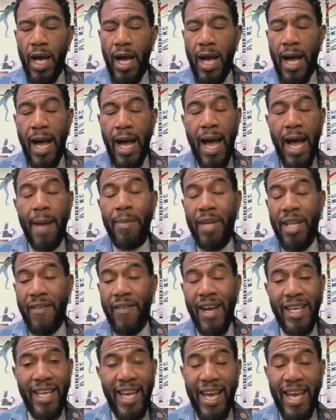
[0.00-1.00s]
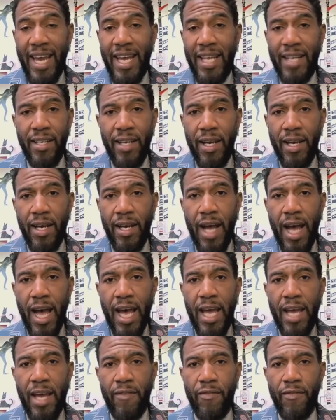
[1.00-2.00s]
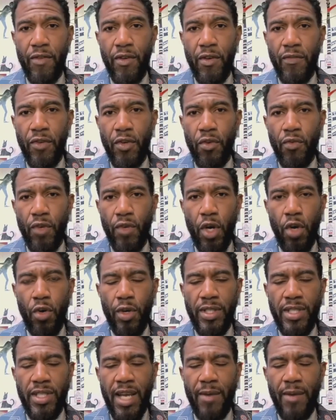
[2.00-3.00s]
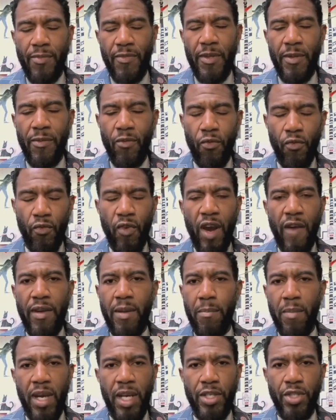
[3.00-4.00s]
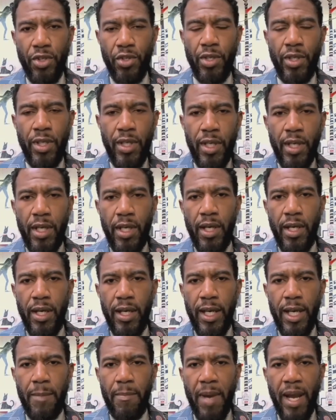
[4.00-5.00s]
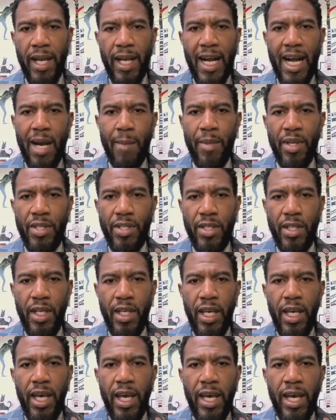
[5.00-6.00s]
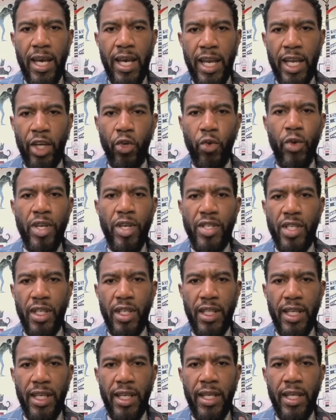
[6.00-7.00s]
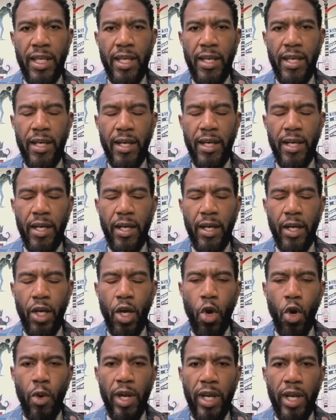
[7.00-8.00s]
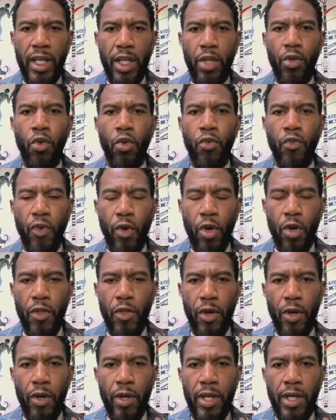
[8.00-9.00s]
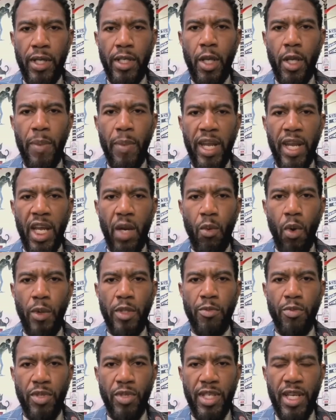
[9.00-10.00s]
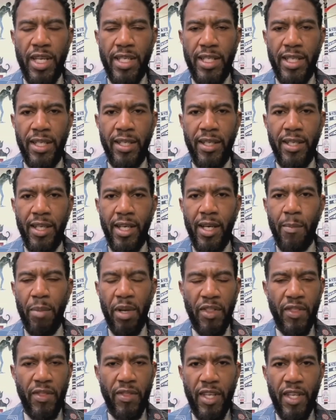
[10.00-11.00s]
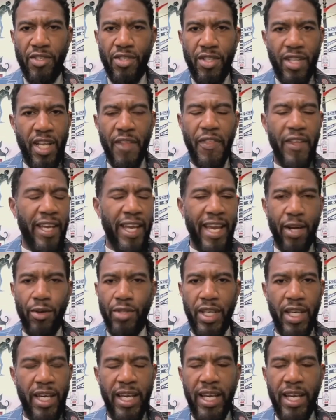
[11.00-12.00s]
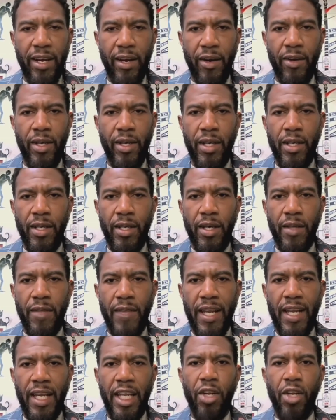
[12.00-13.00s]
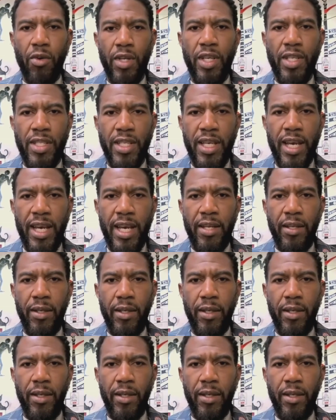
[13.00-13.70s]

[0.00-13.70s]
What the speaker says: I believe I can. If you've noticed, I've been very measured in my comments, increasingly going a little further depending what was presented. But there's nothing else here. They literally said,